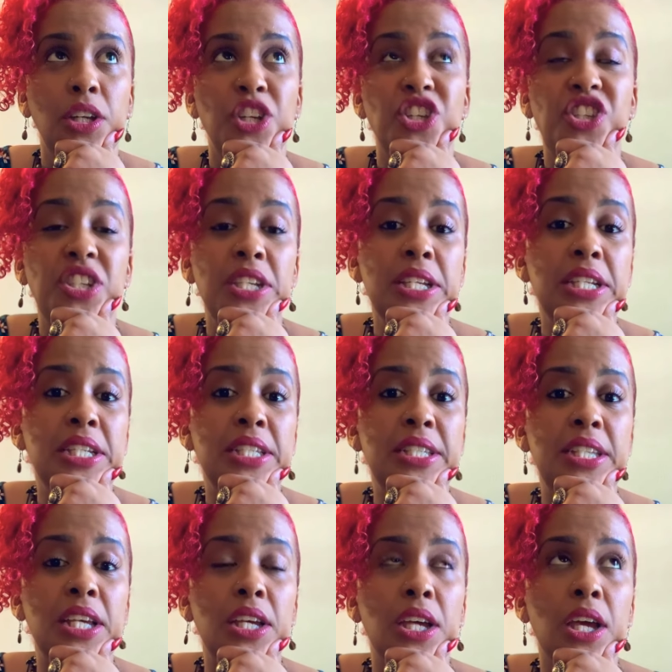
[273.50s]

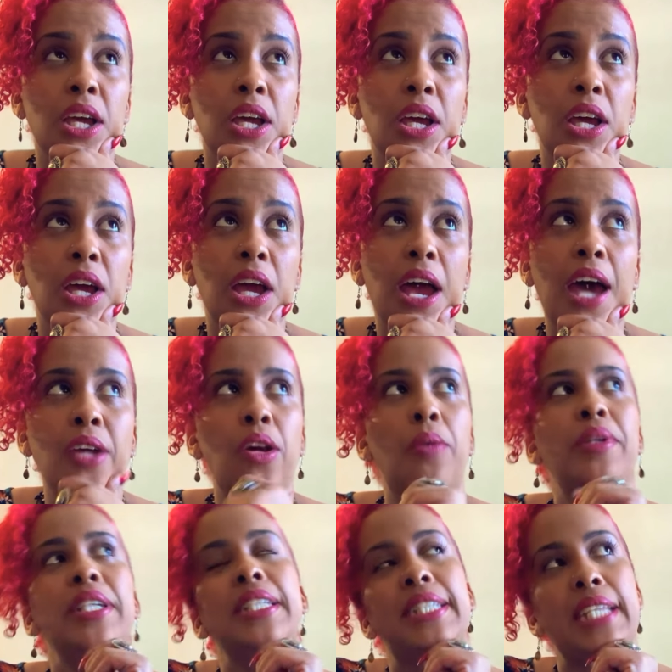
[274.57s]
she's i don't
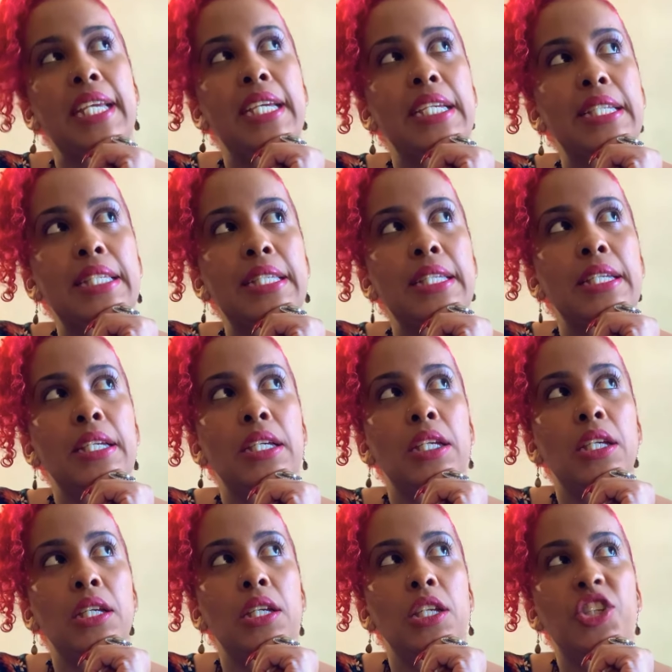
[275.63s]
want to say this
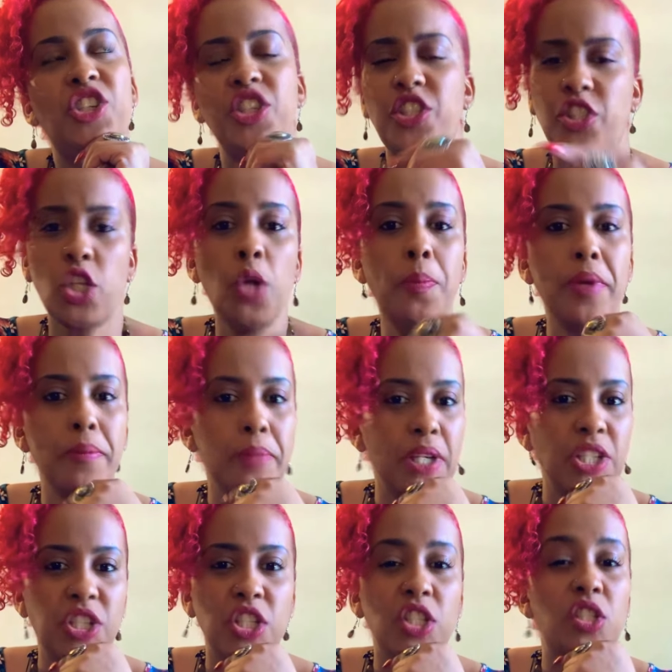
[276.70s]
she's stupid but
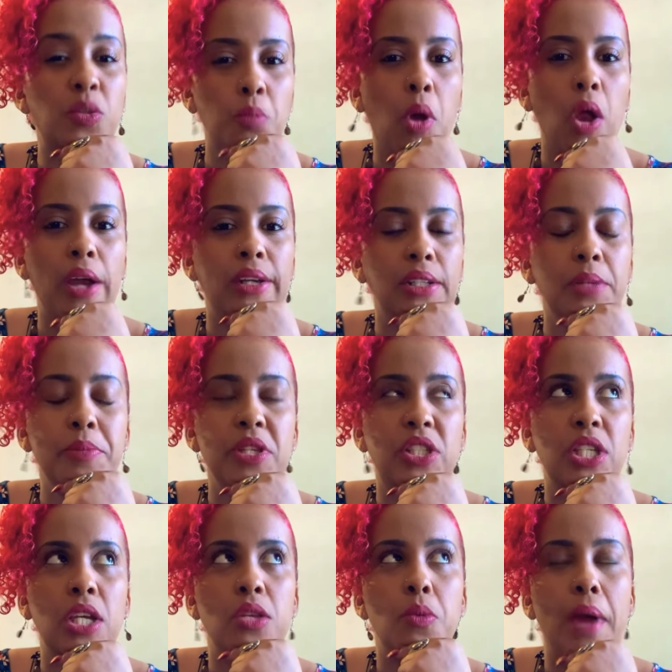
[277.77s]
she's smart let me
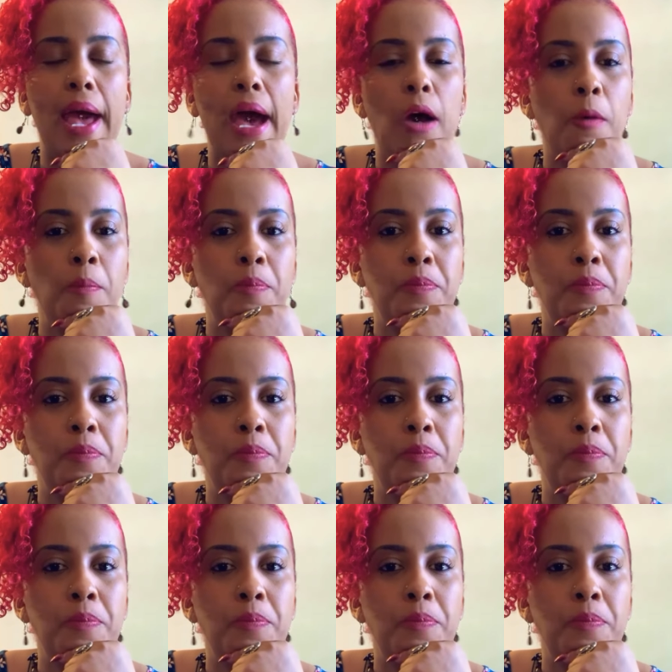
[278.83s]
tell you how